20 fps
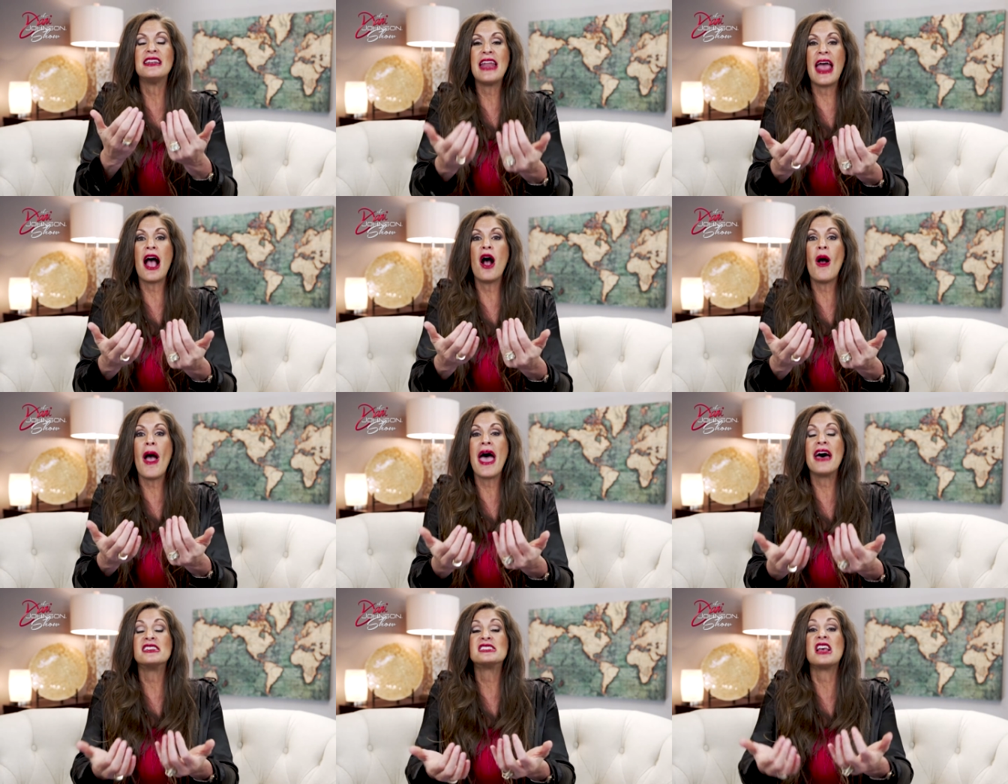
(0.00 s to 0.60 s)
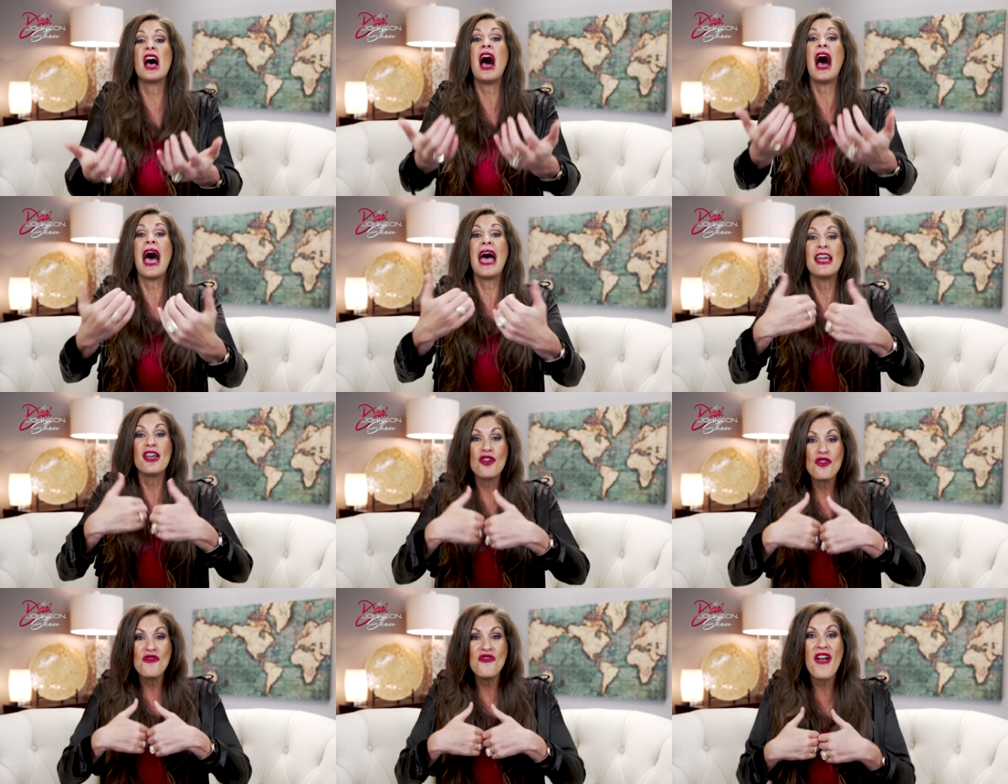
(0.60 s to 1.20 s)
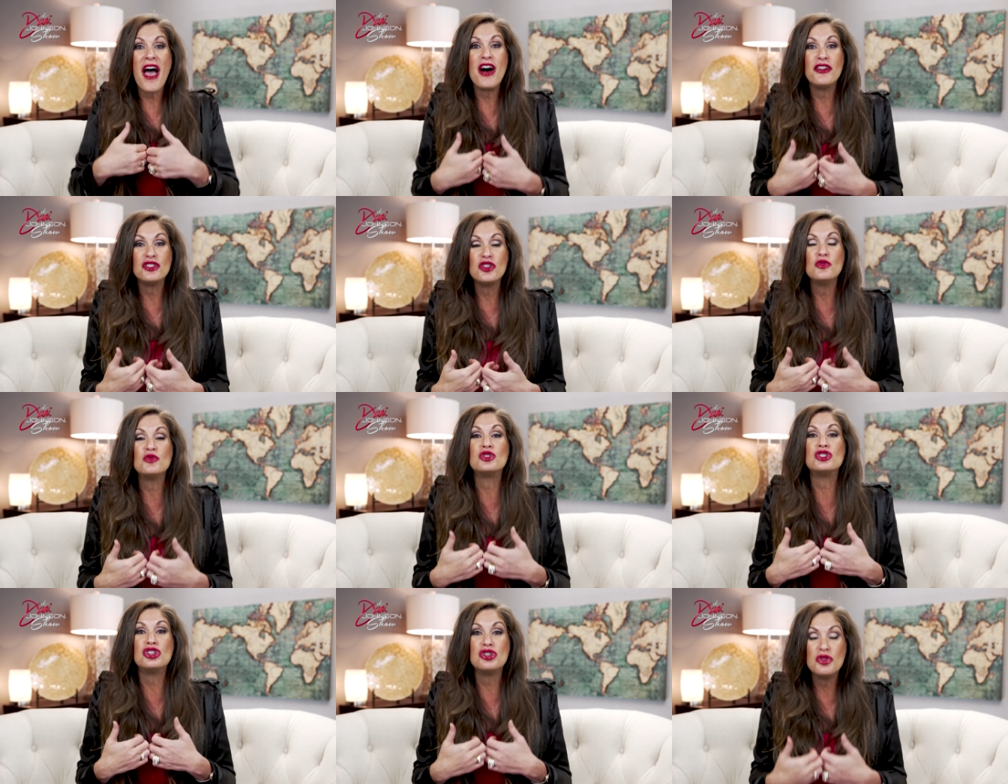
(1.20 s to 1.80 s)
now has higher
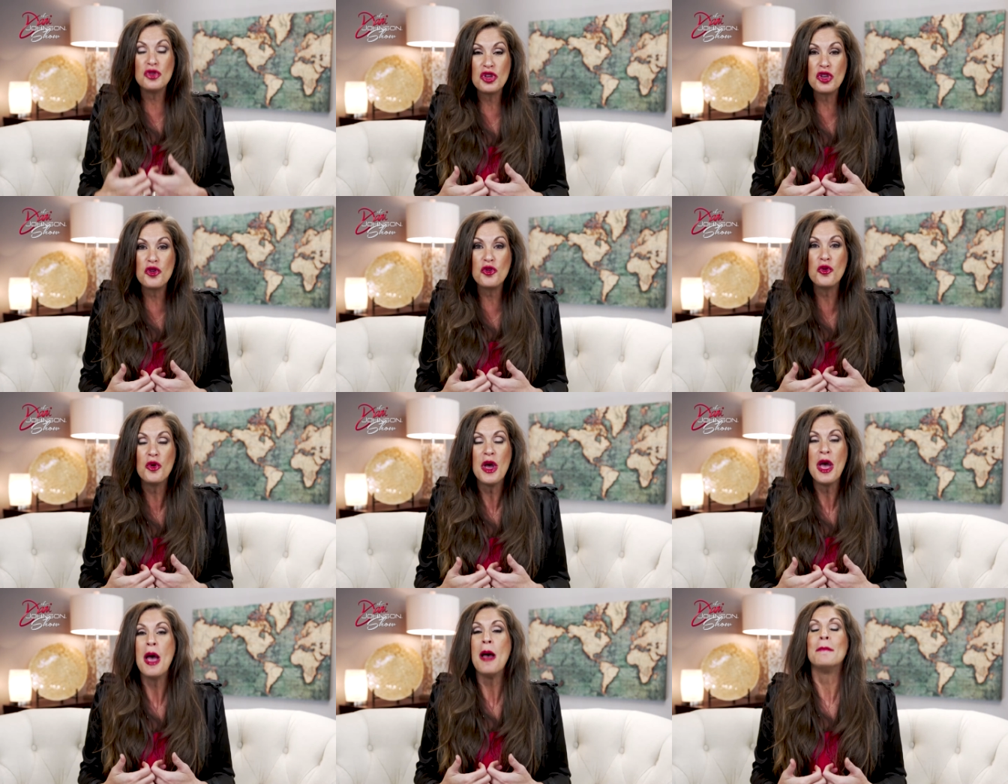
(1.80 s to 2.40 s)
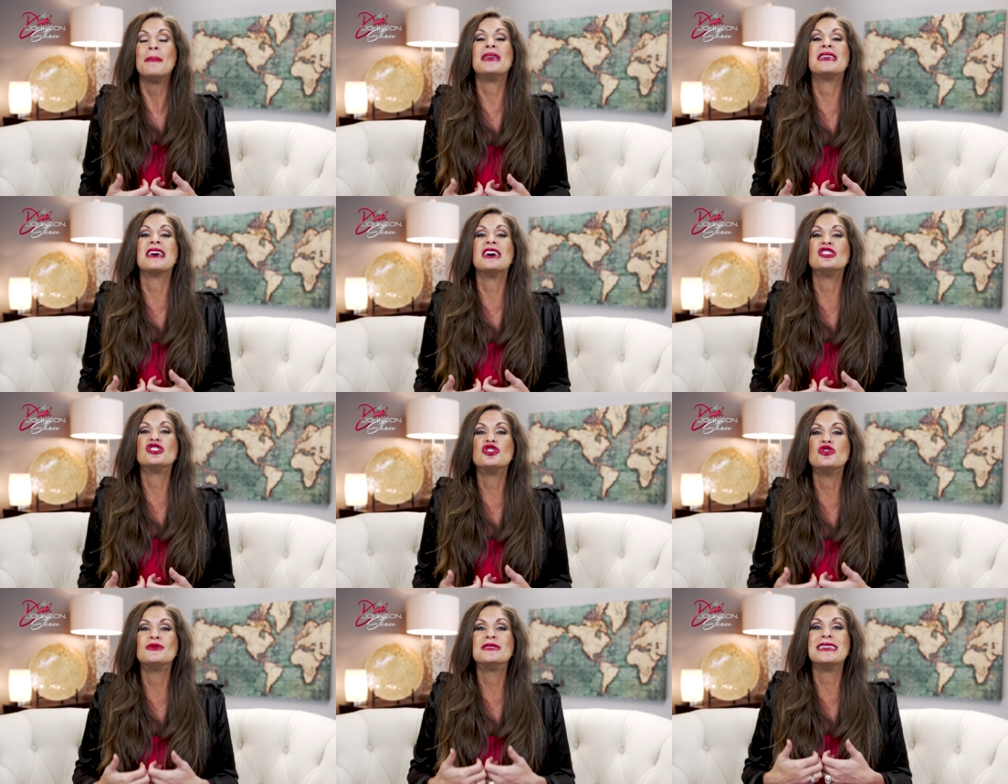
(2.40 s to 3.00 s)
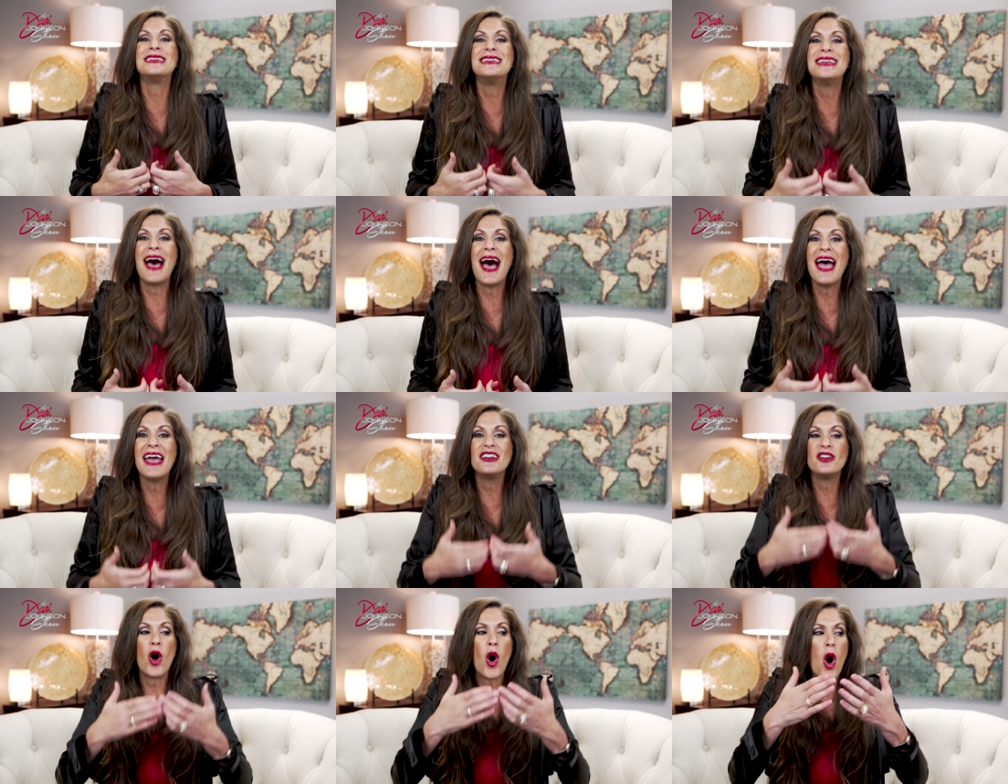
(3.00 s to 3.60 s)
value to you because you
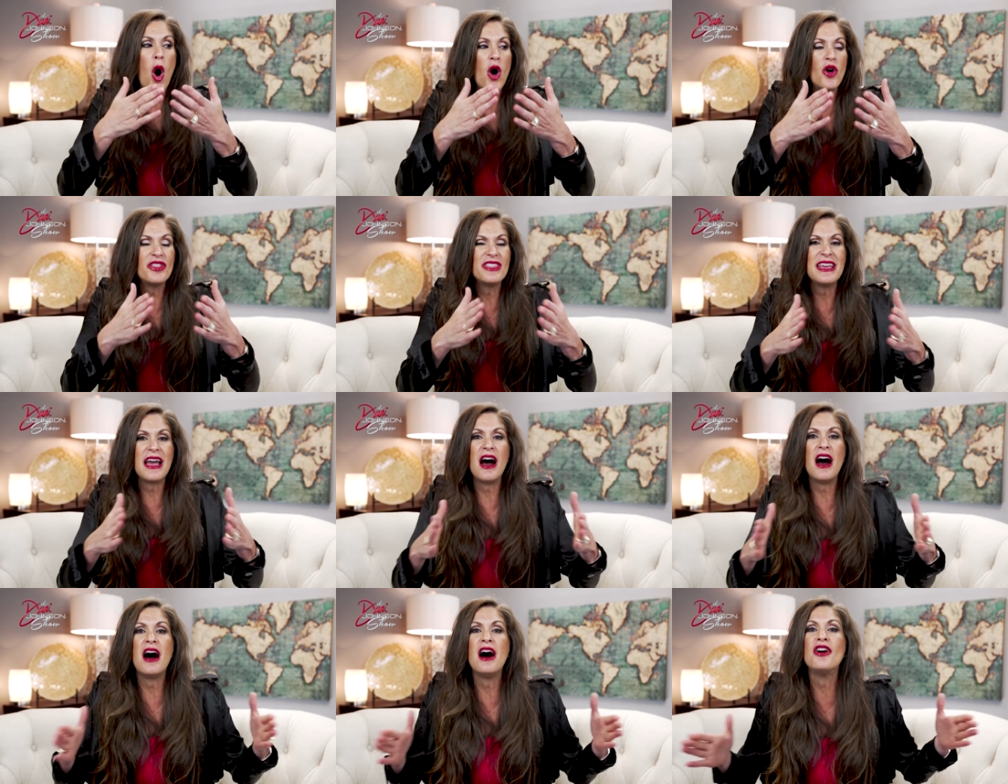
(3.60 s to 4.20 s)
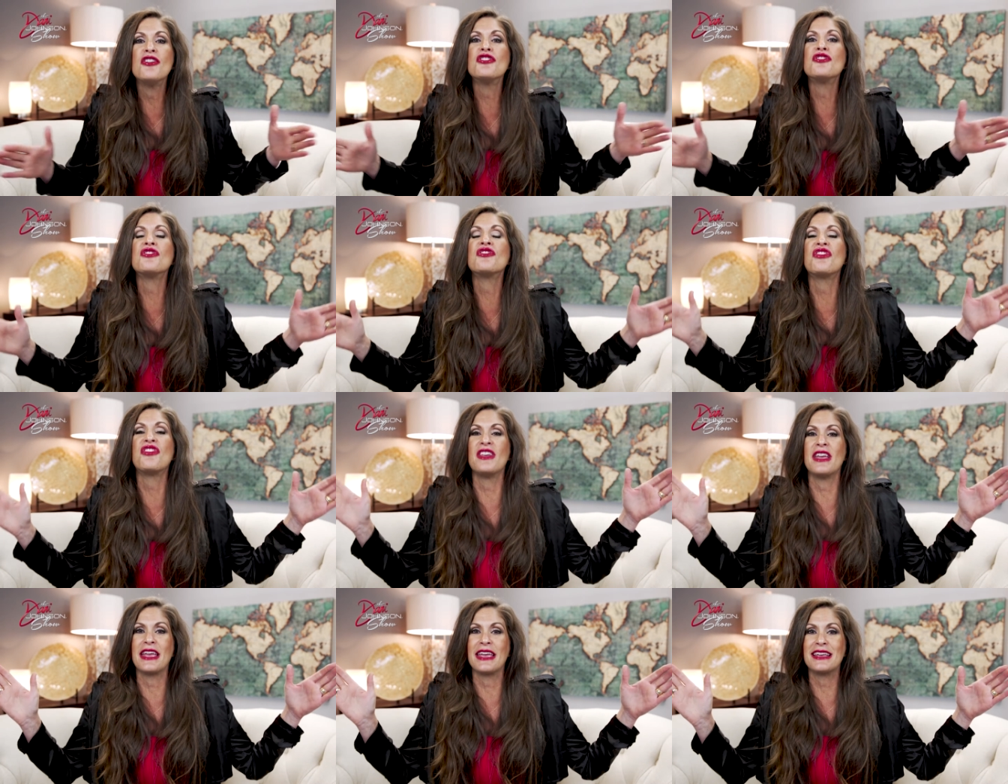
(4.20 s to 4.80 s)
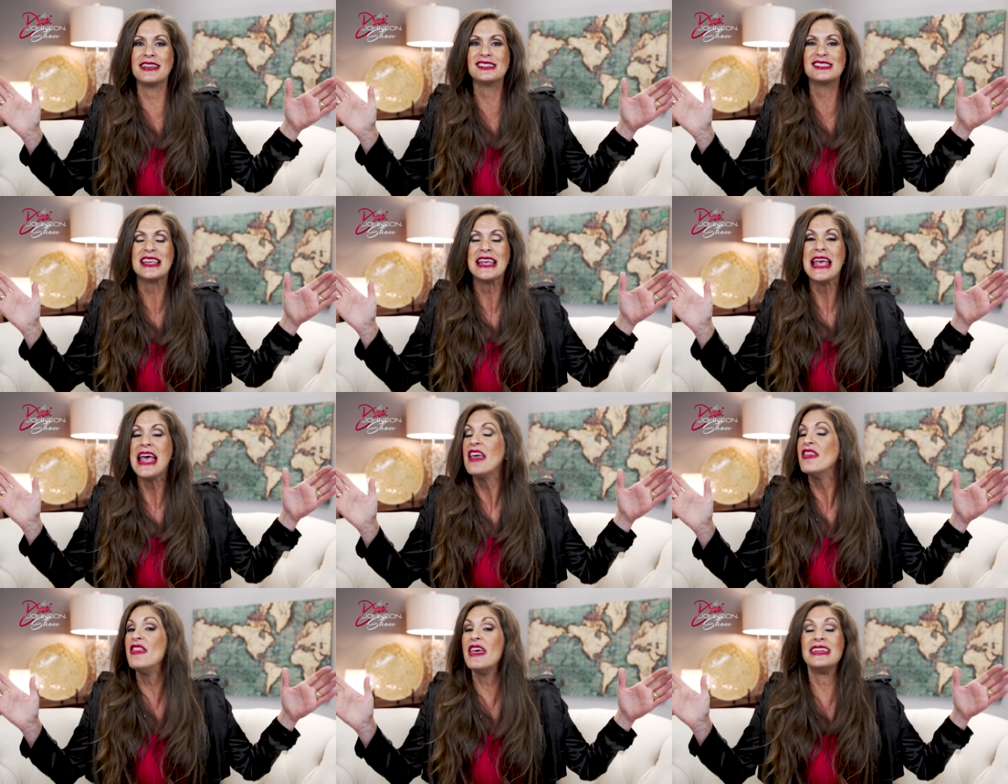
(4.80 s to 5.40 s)
denied all the other things
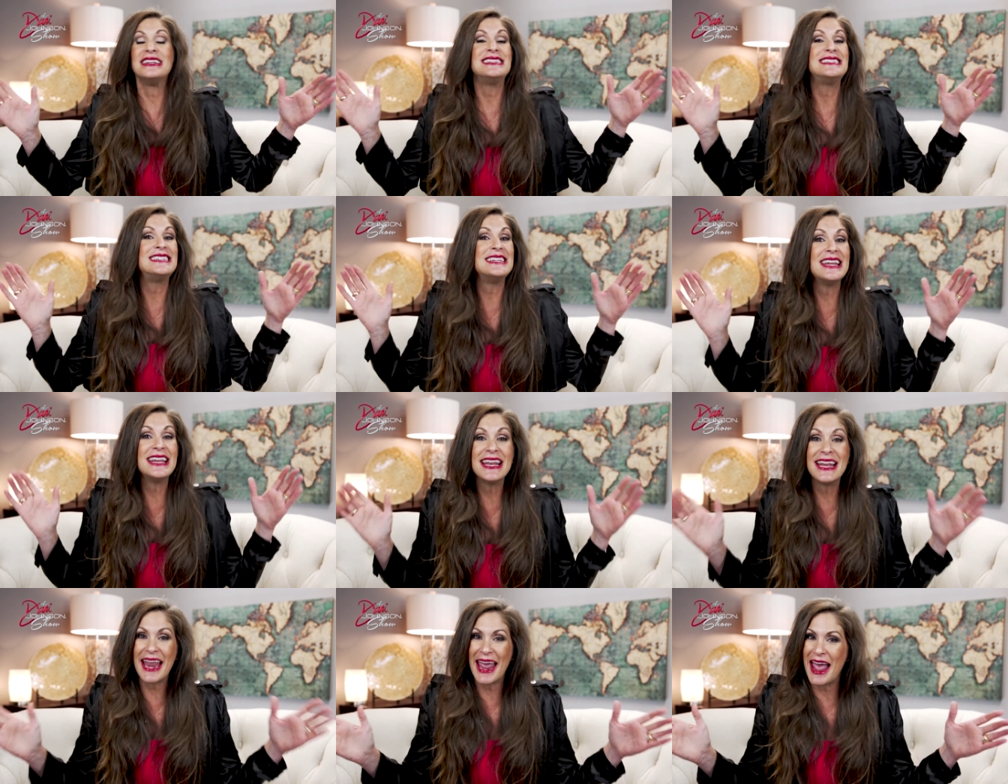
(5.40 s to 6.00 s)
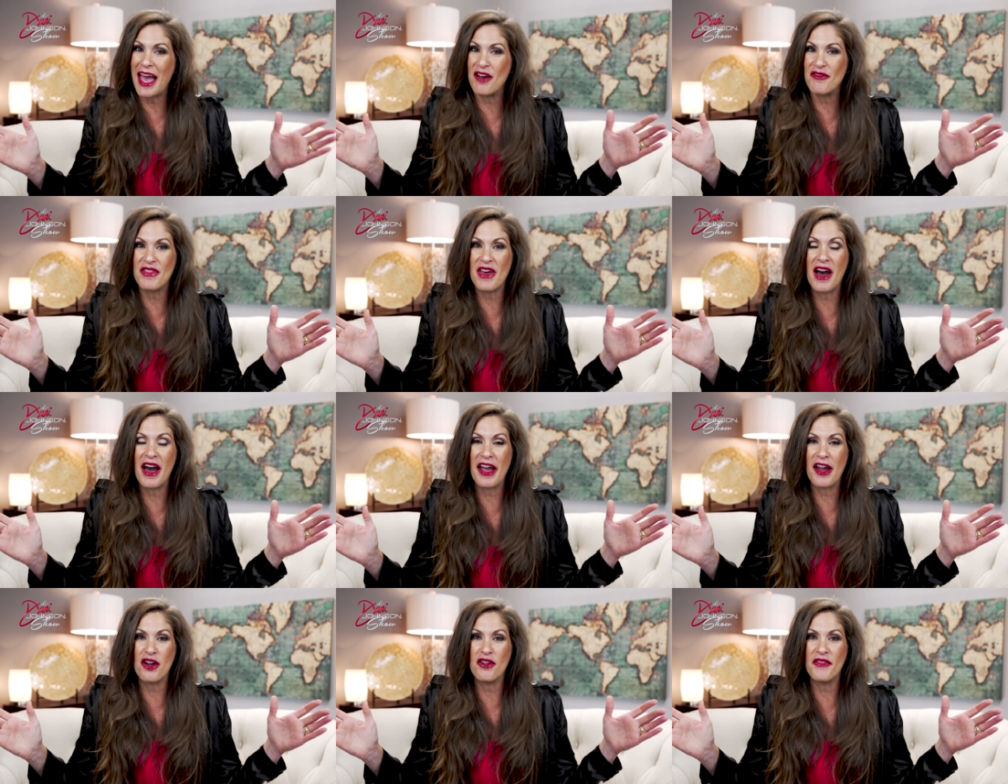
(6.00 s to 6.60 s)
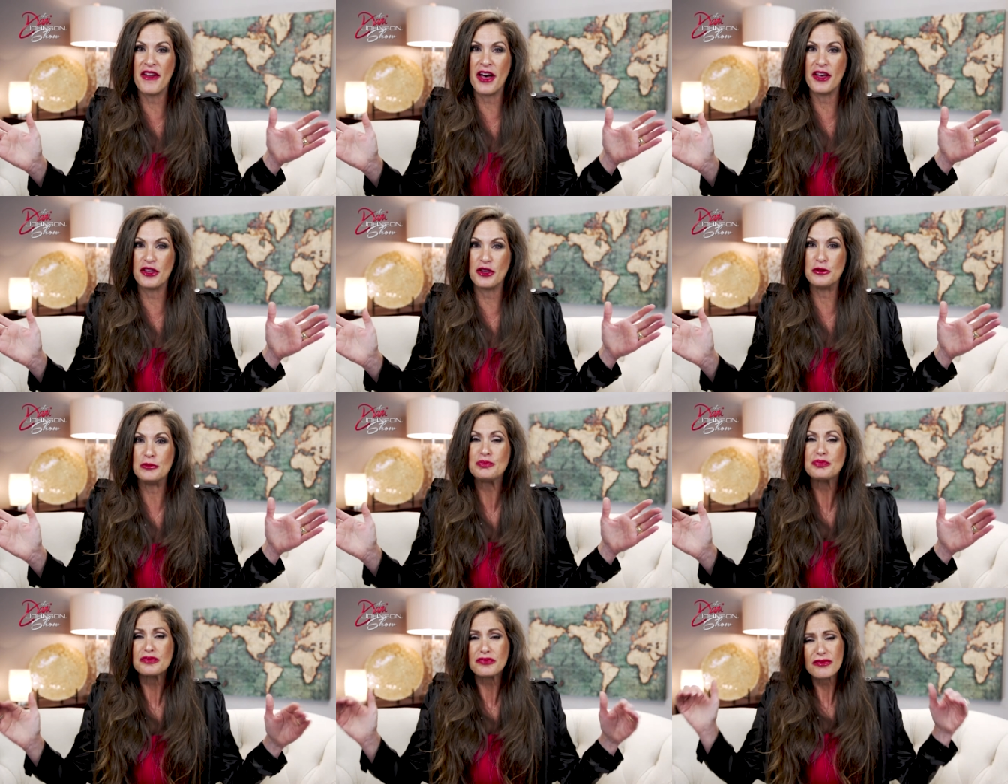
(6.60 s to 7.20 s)
that didn't have the higher
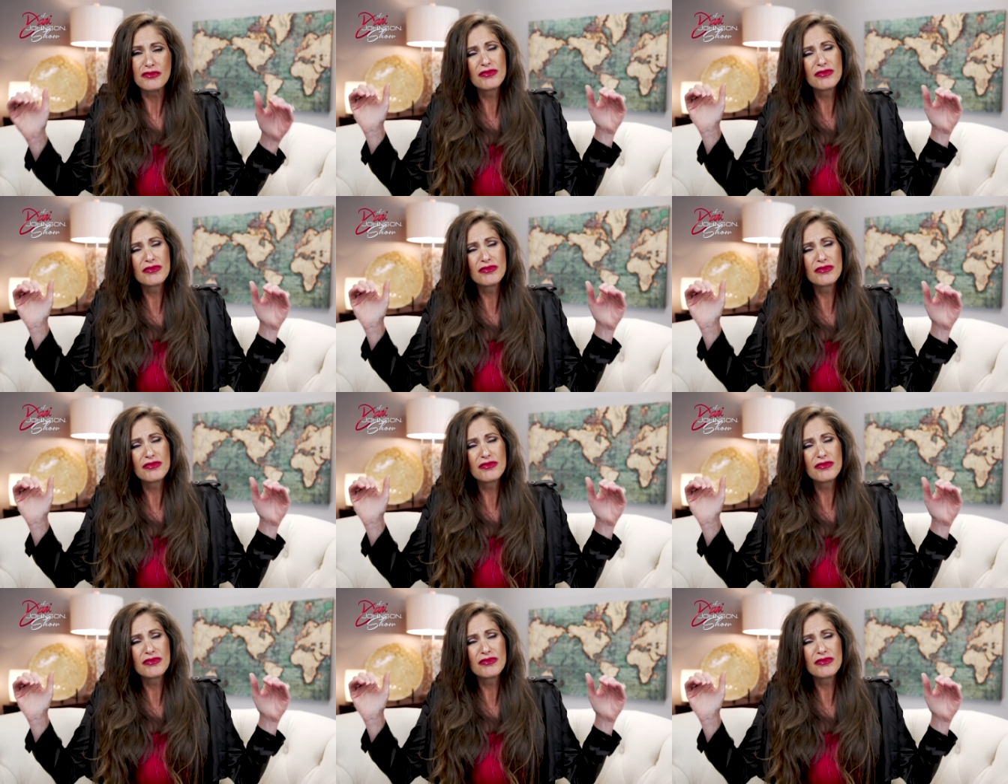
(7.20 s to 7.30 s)
value.